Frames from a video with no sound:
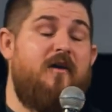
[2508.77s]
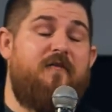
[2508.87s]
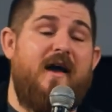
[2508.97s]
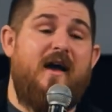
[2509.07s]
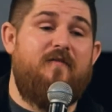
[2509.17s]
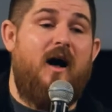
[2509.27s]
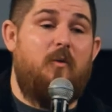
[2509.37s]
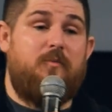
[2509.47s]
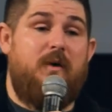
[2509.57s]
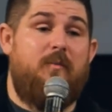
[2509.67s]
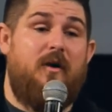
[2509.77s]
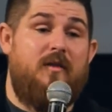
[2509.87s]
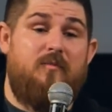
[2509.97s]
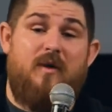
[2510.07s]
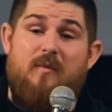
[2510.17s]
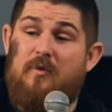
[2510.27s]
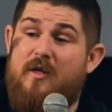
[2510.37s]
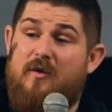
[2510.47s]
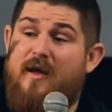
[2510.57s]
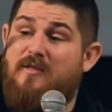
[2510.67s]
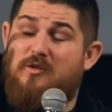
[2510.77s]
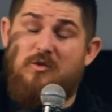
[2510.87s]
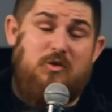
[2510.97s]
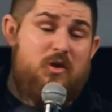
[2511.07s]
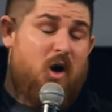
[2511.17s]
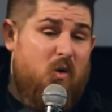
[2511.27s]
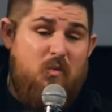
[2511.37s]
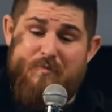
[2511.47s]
If I have aught with my brother, my brother has no